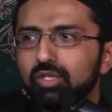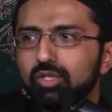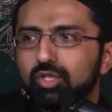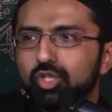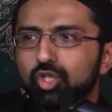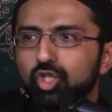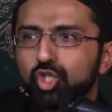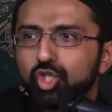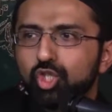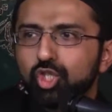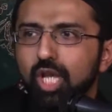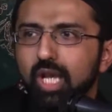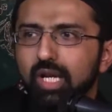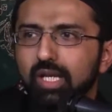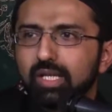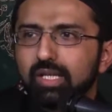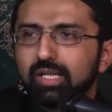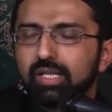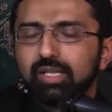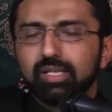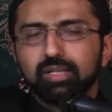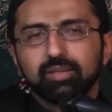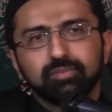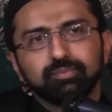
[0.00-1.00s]

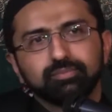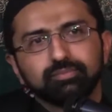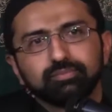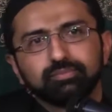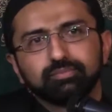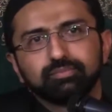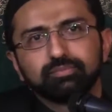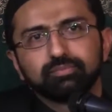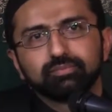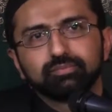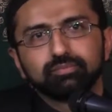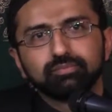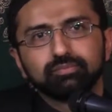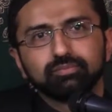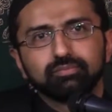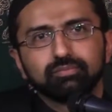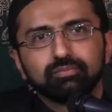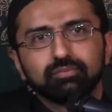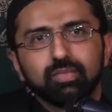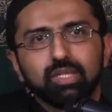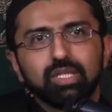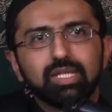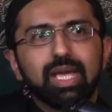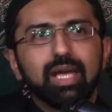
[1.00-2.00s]
Shak.
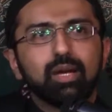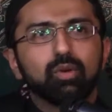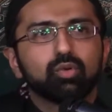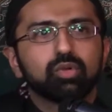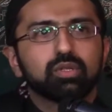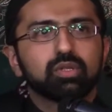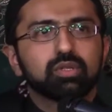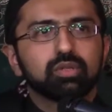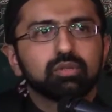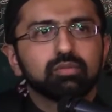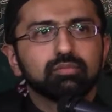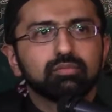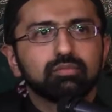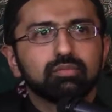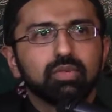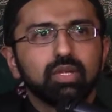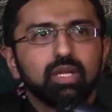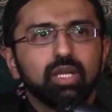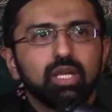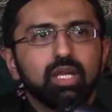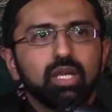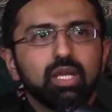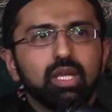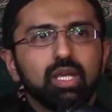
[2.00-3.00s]
Doubt.
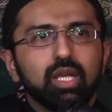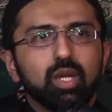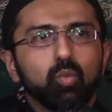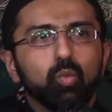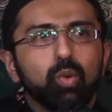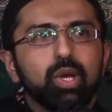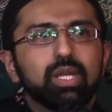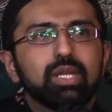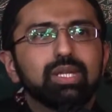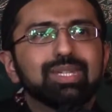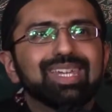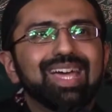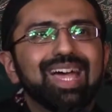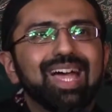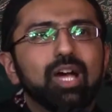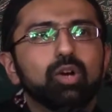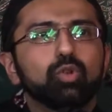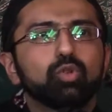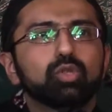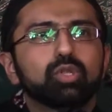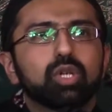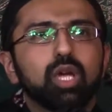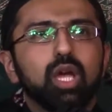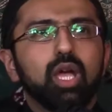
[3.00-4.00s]
When
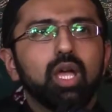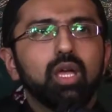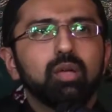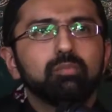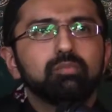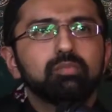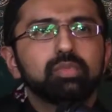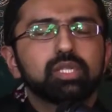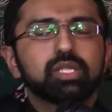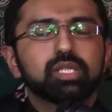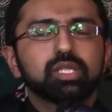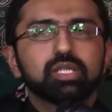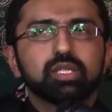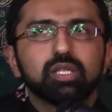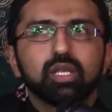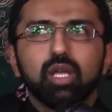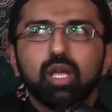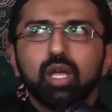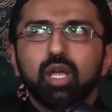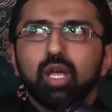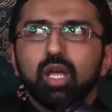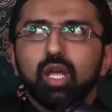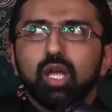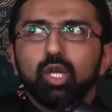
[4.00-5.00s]
doubt comes,
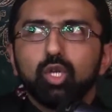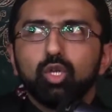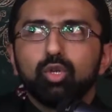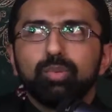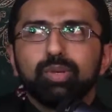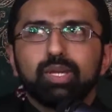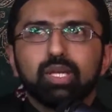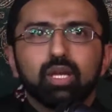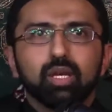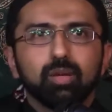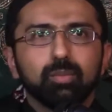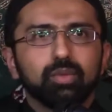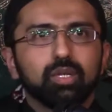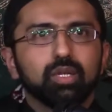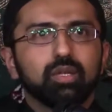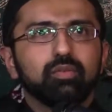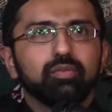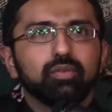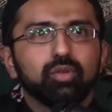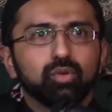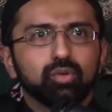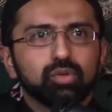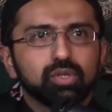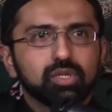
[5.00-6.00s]
you become
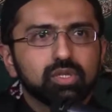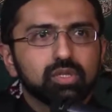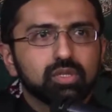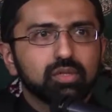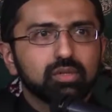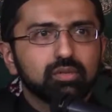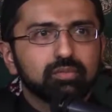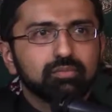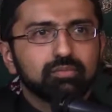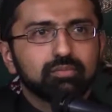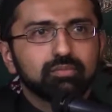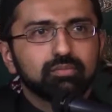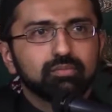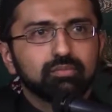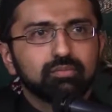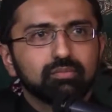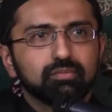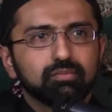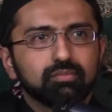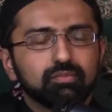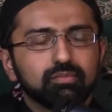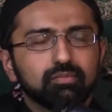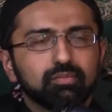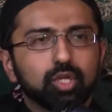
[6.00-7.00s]
confused.
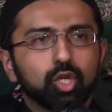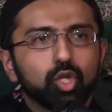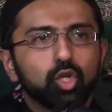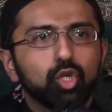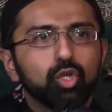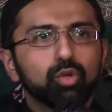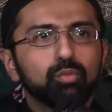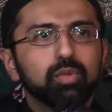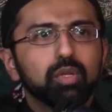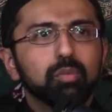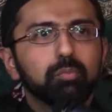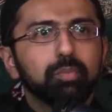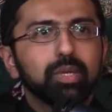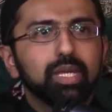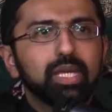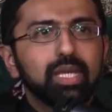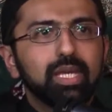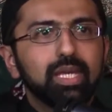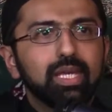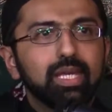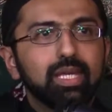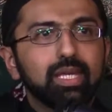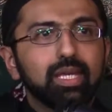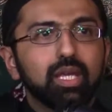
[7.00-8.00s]
The human
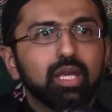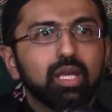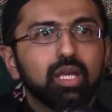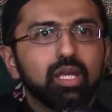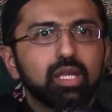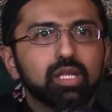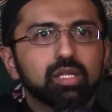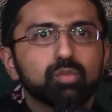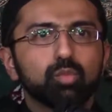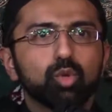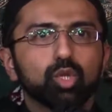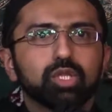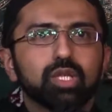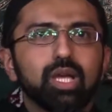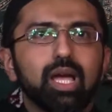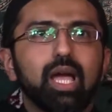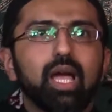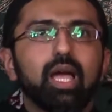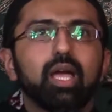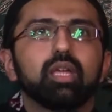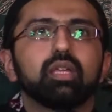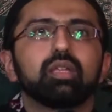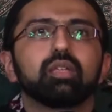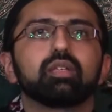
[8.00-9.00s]
being is
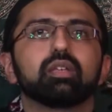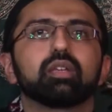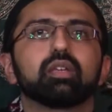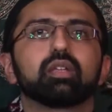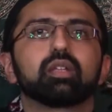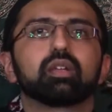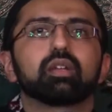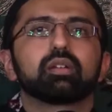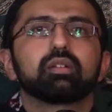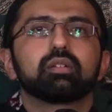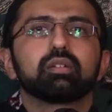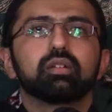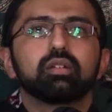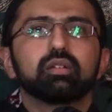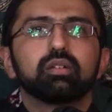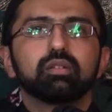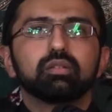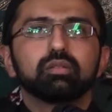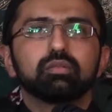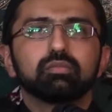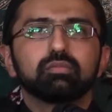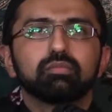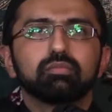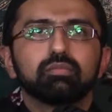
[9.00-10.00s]
mutahayyir.
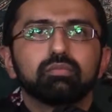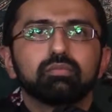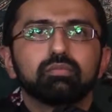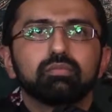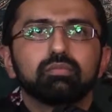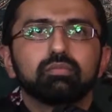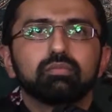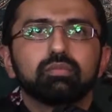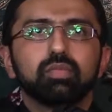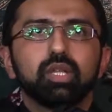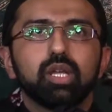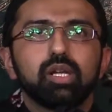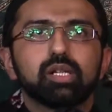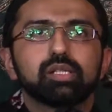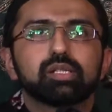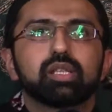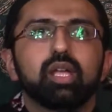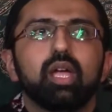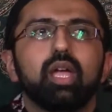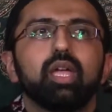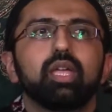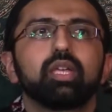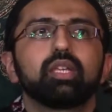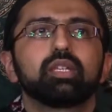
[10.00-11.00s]
There's
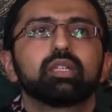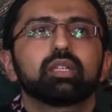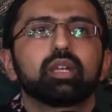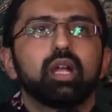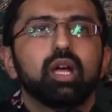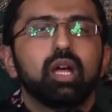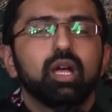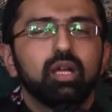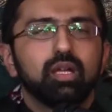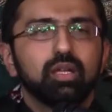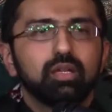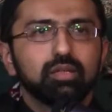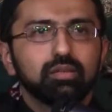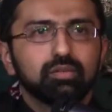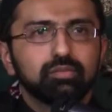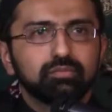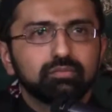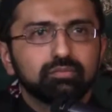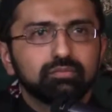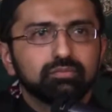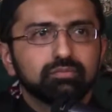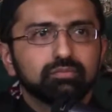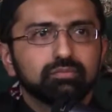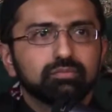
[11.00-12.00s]
hayra.
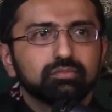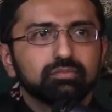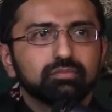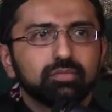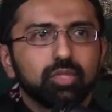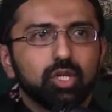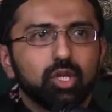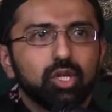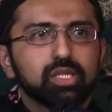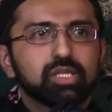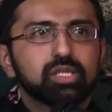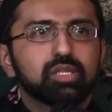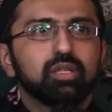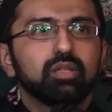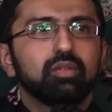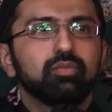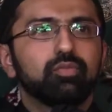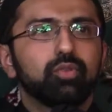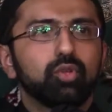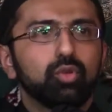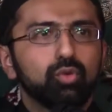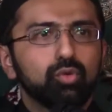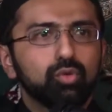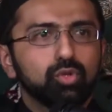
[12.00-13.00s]
There's
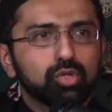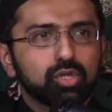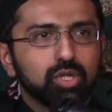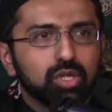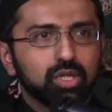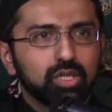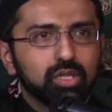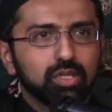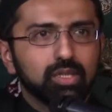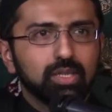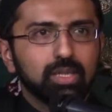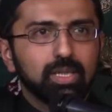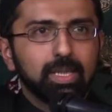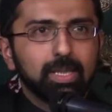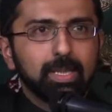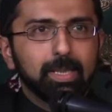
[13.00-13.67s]
confusion.